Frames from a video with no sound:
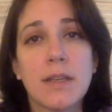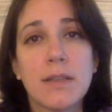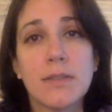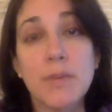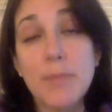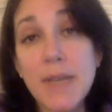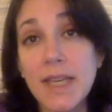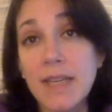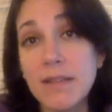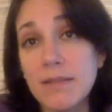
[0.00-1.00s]
For
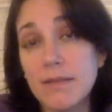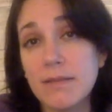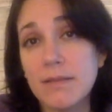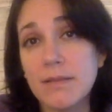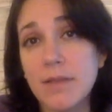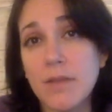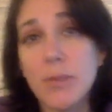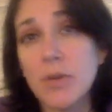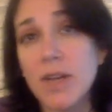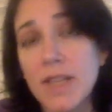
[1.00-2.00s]
me,
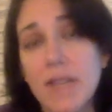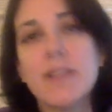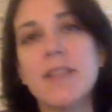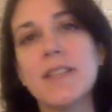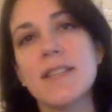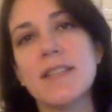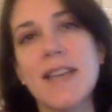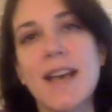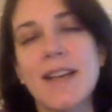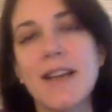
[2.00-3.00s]
November eleventh is the
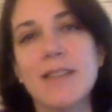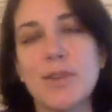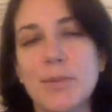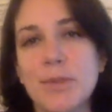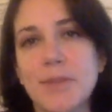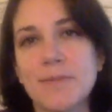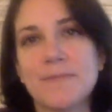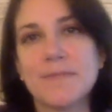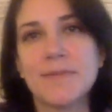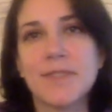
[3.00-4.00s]
day I got sober.
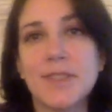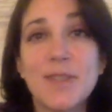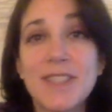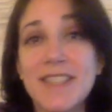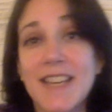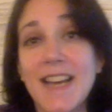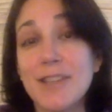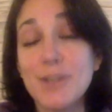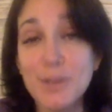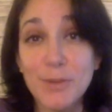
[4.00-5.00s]
So you could say I
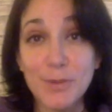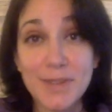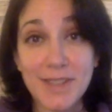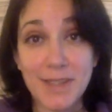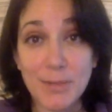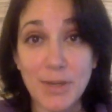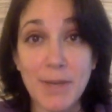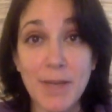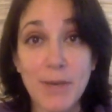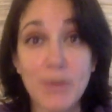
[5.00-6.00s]
too celebrate
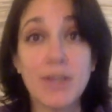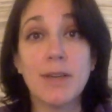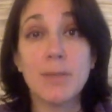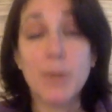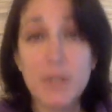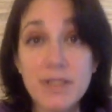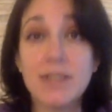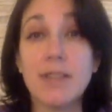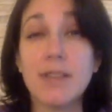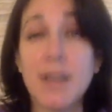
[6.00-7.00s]
my own
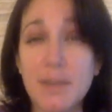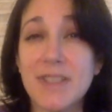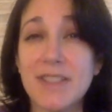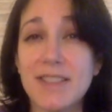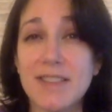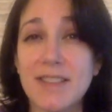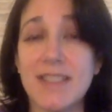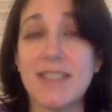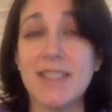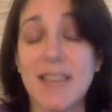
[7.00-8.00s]
personal armistice on
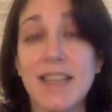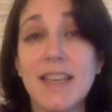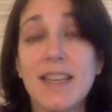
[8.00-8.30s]
this day.